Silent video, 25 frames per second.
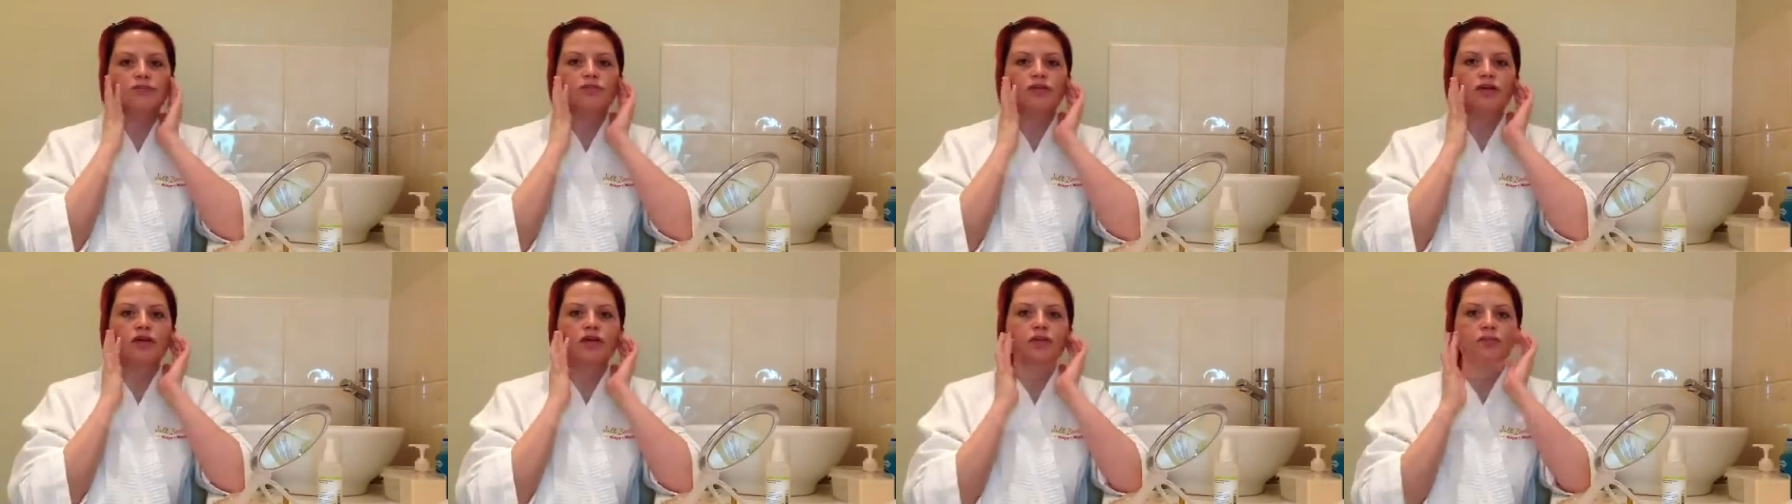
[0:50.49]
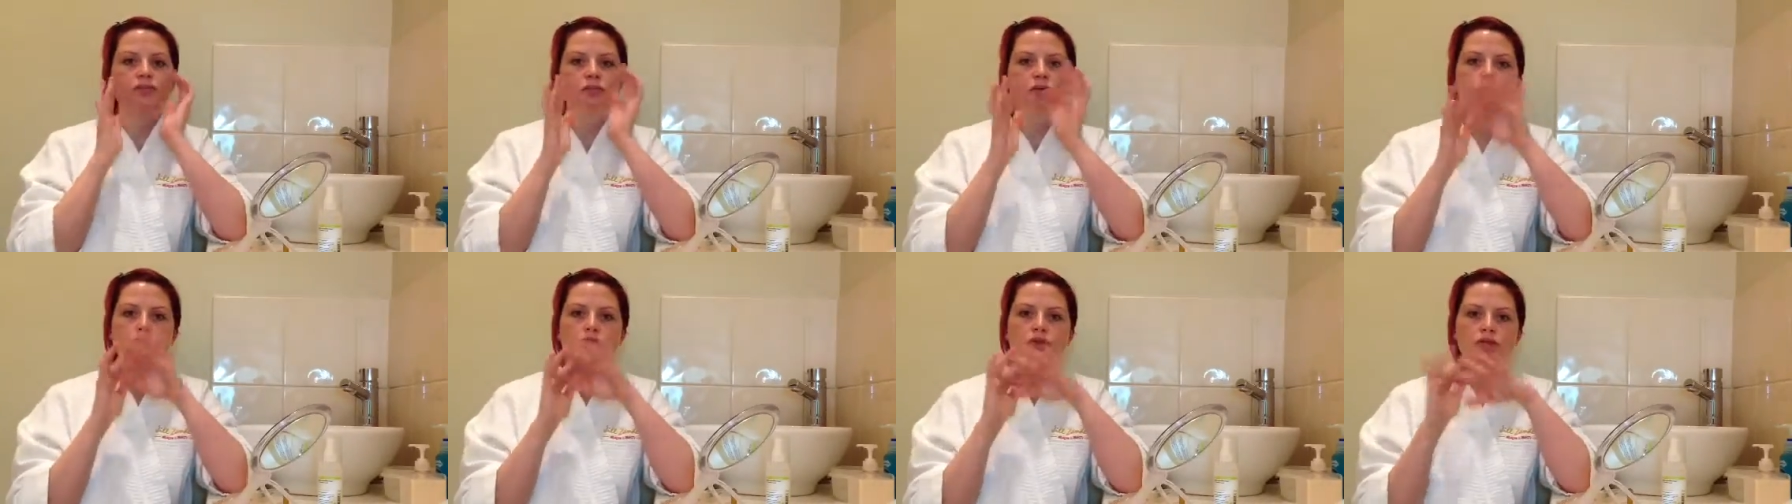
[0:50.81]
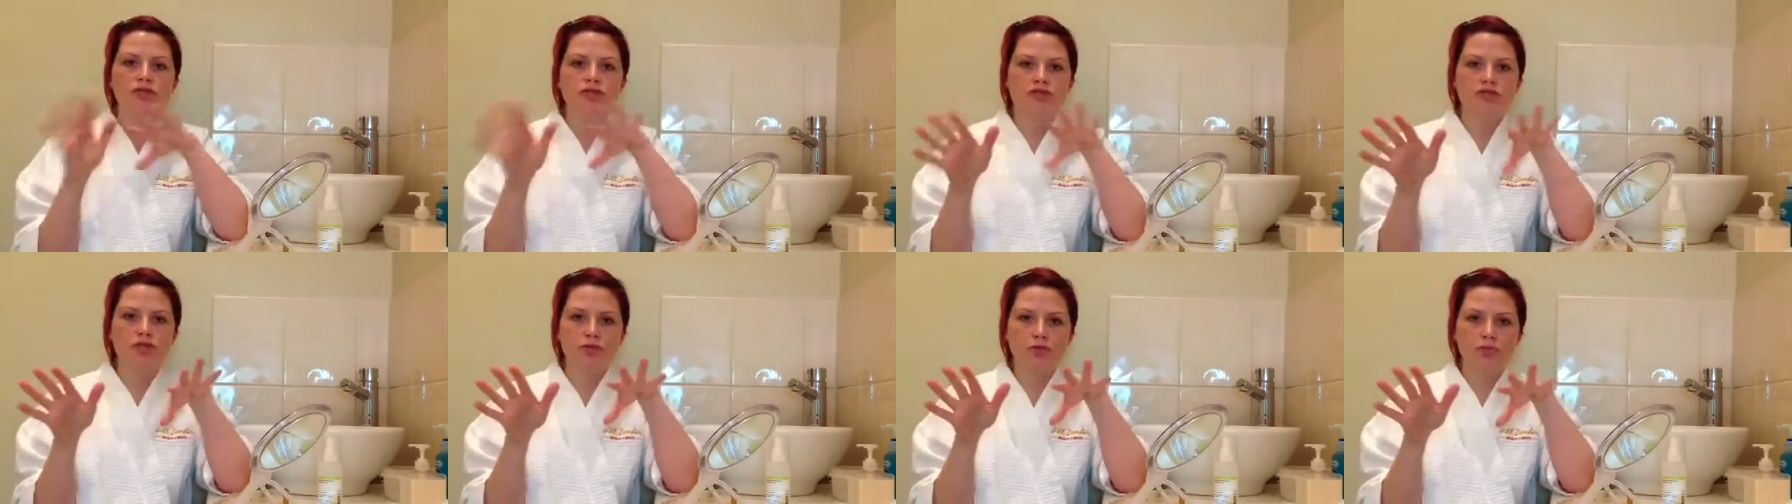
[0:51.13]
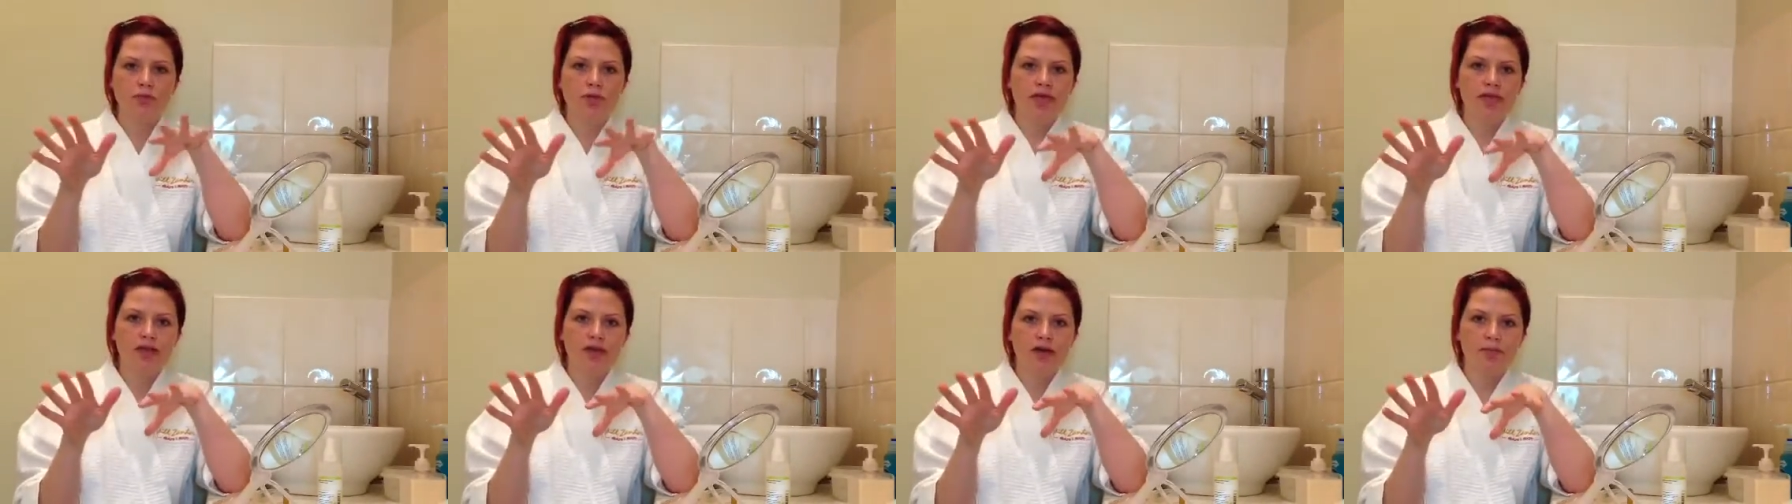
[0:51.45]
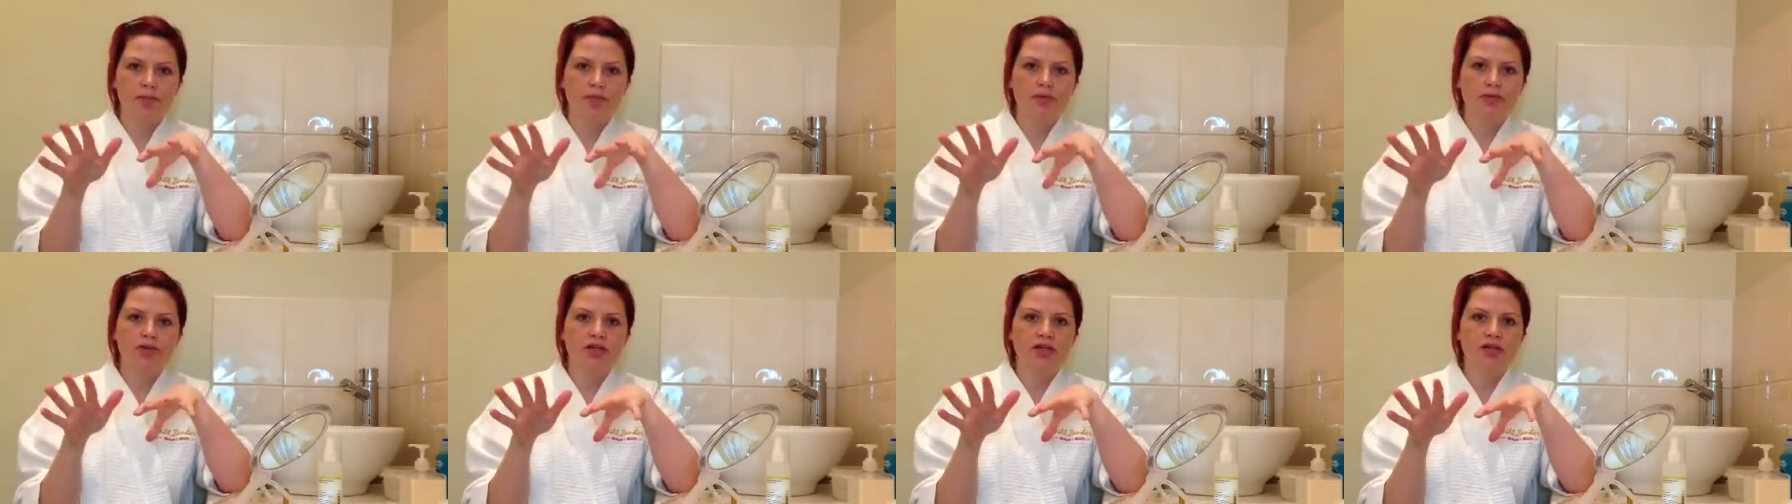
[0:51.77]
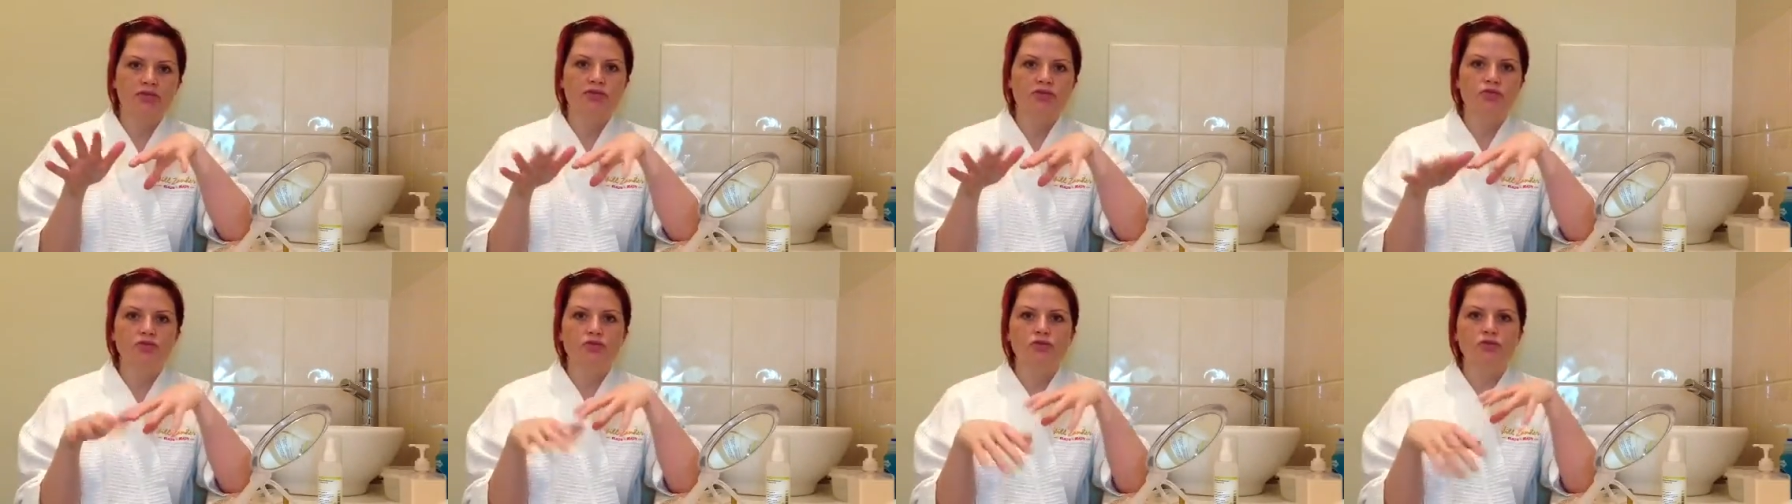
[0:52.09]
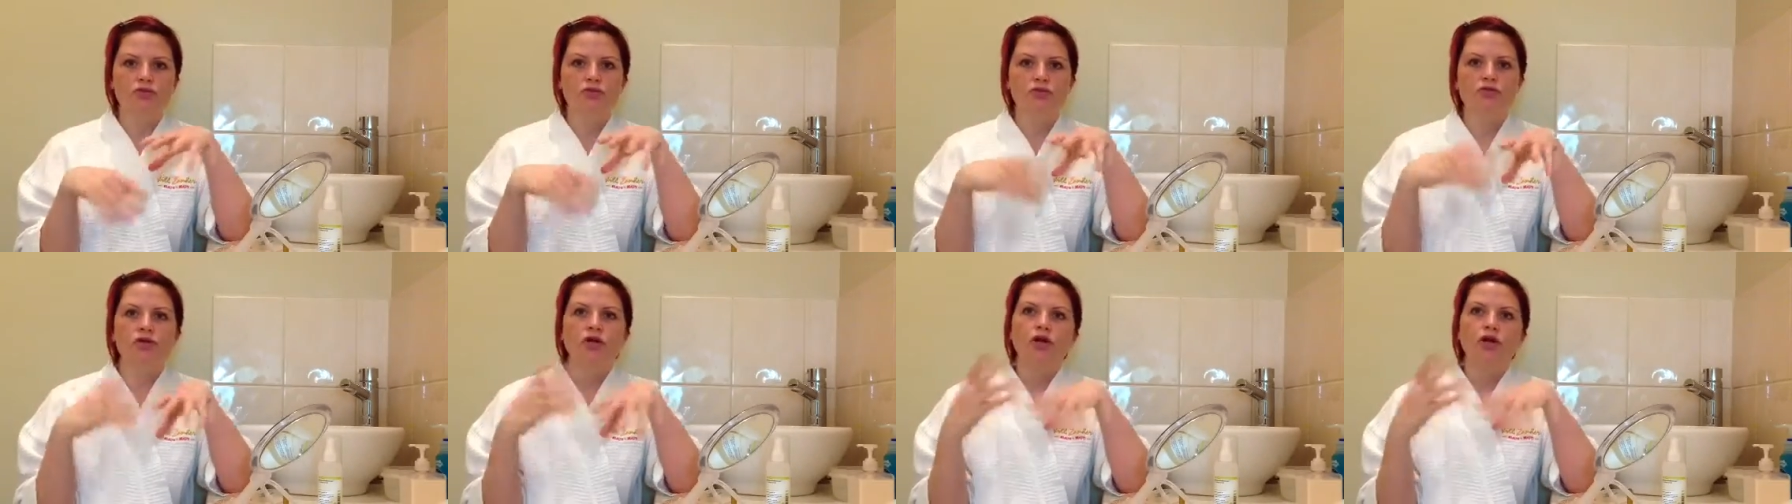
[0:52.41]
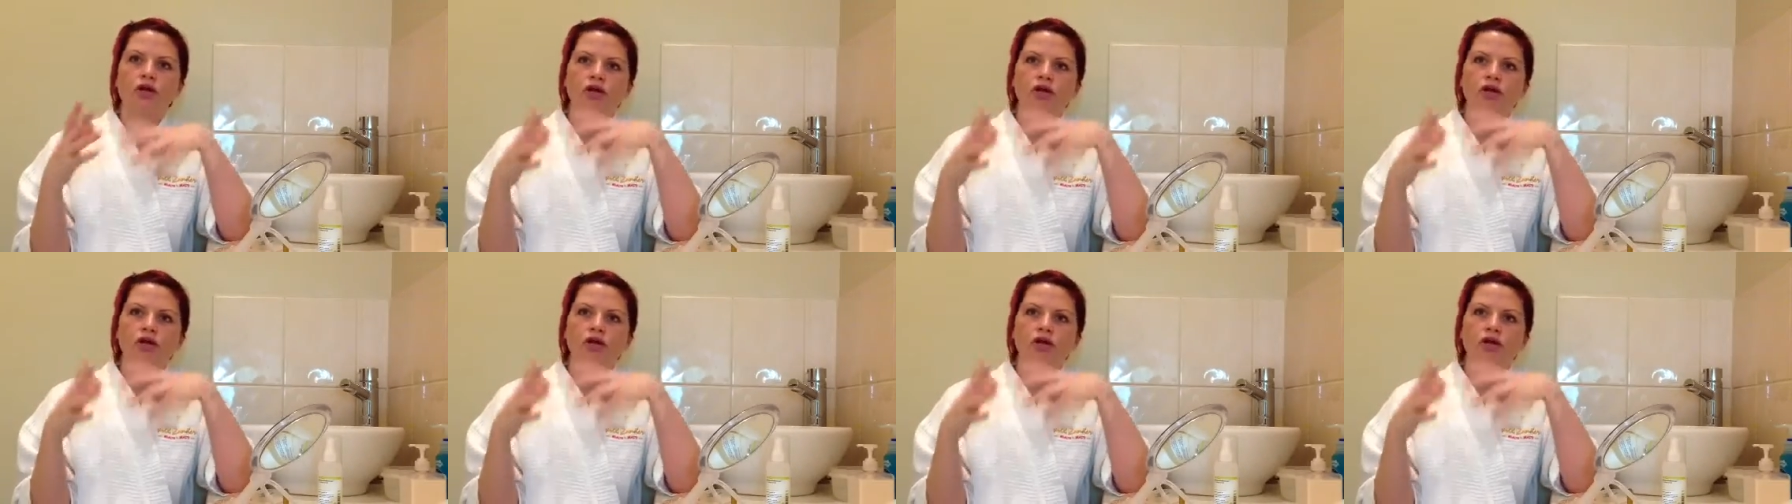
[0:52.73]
really important, there's no makeup on there at all,